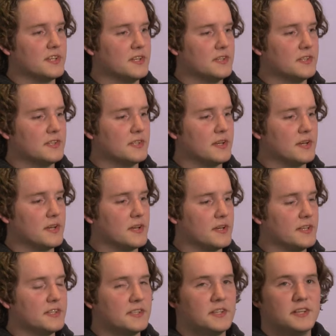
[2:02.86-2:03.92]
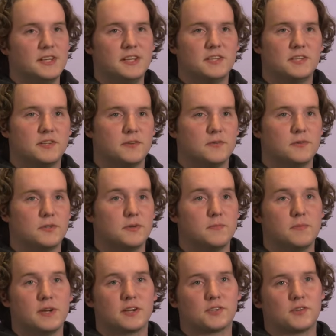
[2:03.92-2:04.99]
is the need to
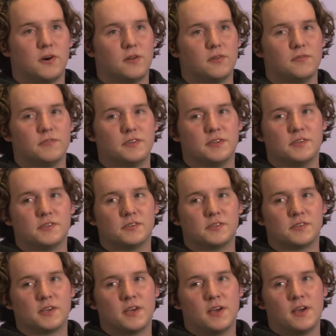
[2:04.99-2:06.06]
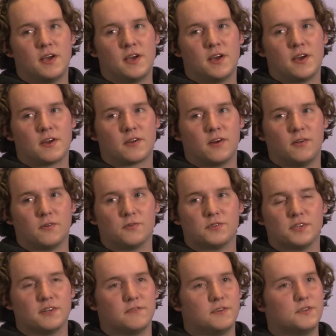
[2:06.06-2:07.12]
mix all of these
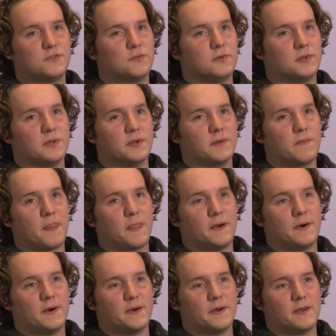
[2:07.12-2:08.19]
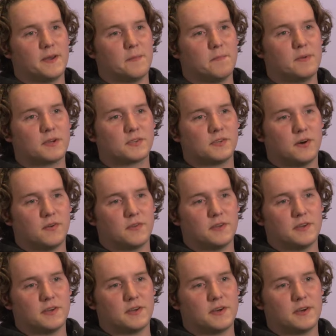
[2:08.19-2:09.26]
colors individually and mix all
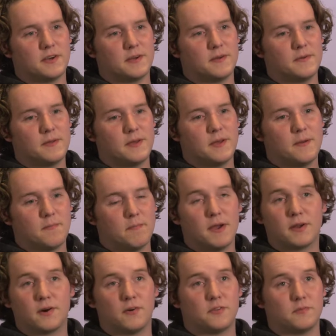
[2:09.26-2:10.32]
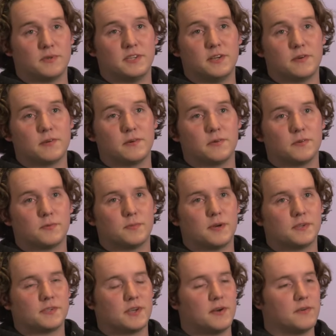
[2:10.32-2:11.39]
the make all the materials
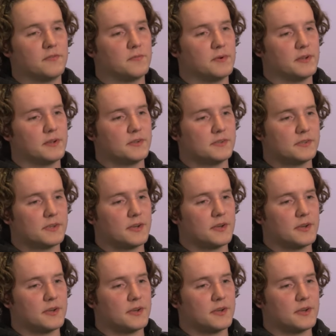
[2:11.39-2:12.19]
myself, because